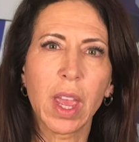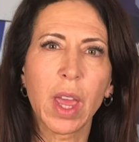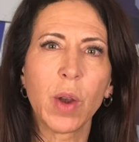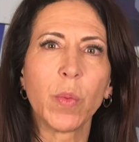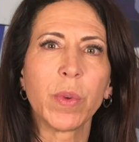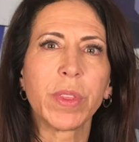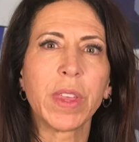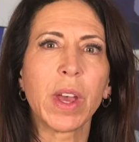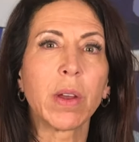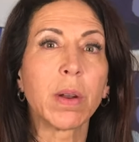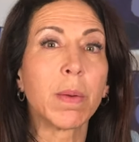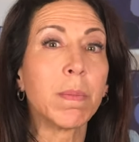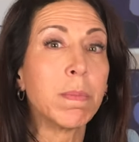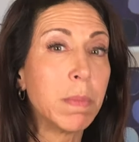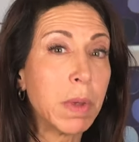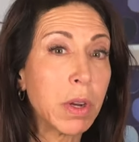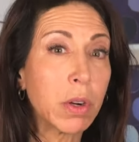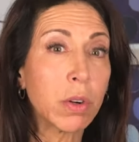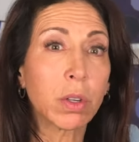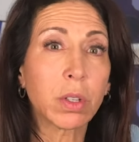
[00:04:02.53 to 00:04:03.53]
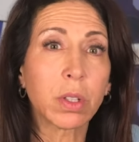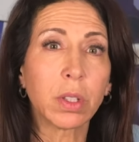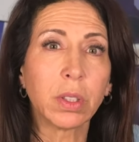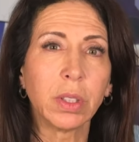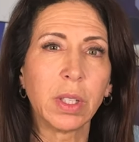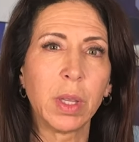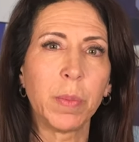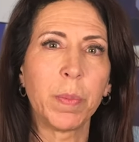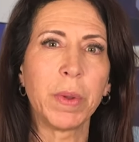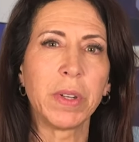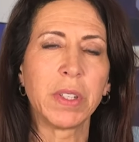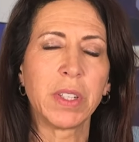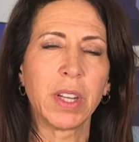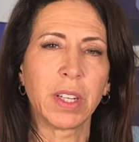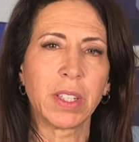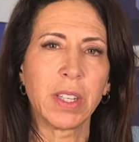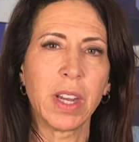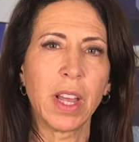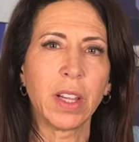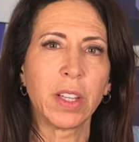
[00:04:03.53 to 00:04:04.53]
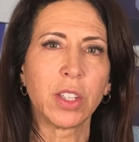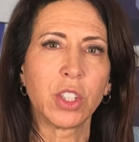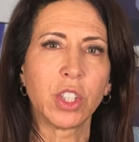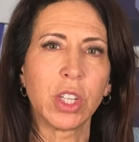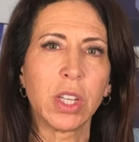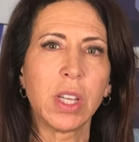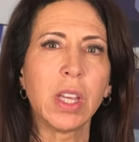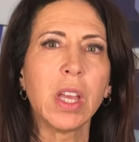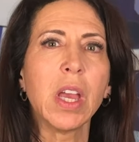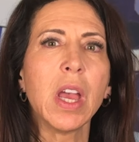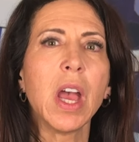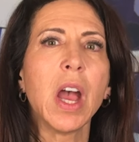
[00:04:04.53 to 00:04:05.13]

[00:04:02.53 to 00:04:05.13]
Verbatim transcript: and without a miracle leap in technology